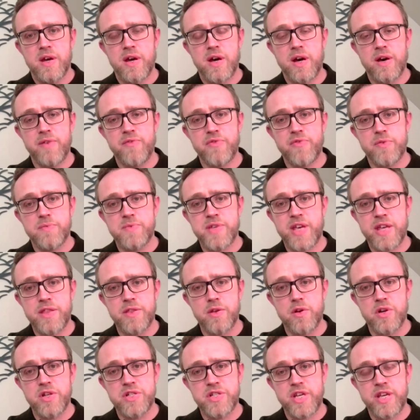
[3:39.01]
from
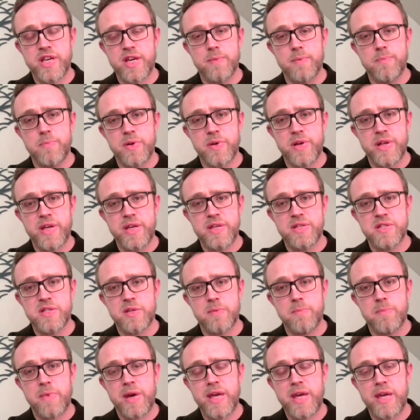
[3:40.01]
technology companies
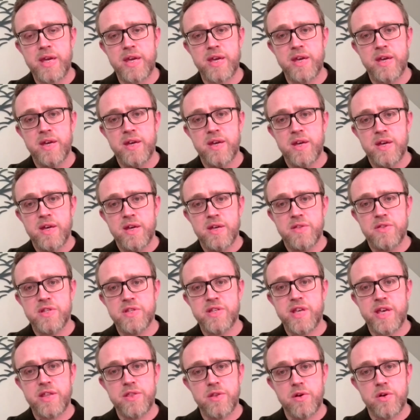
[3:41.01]
to make the
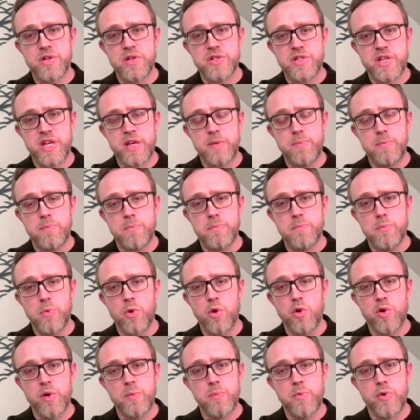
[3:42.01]
technology
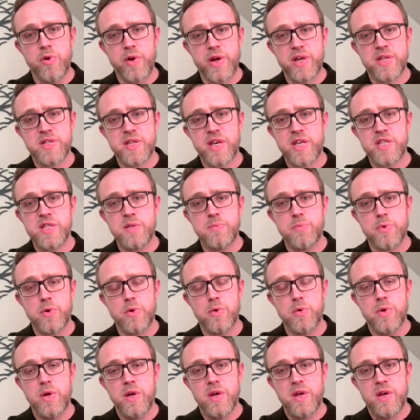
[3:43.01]
more and more
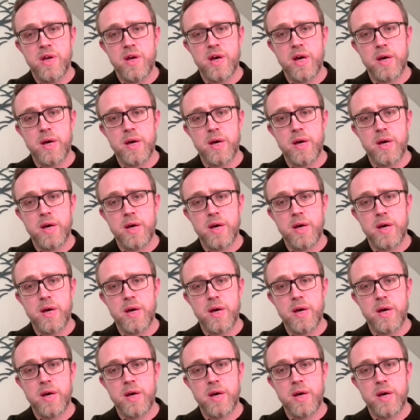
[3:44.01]
accessible.